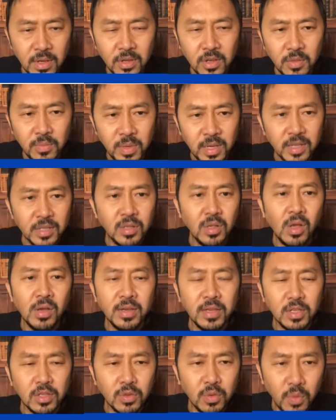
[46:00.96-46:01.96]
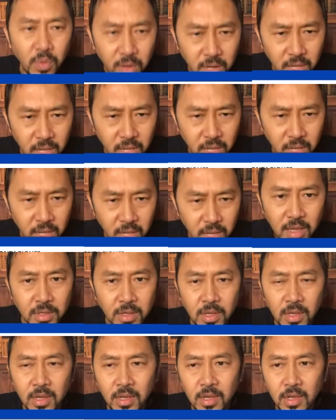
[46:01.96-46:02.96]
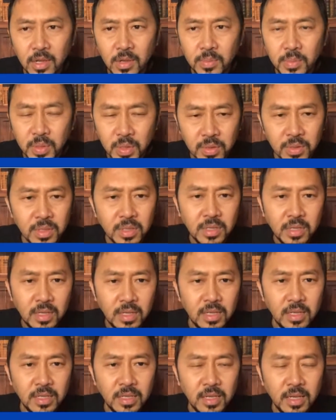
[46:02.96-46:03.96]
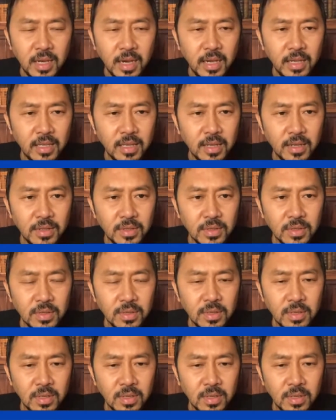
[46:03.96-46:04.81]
It could be as long as 20 days per the CDC guidelines.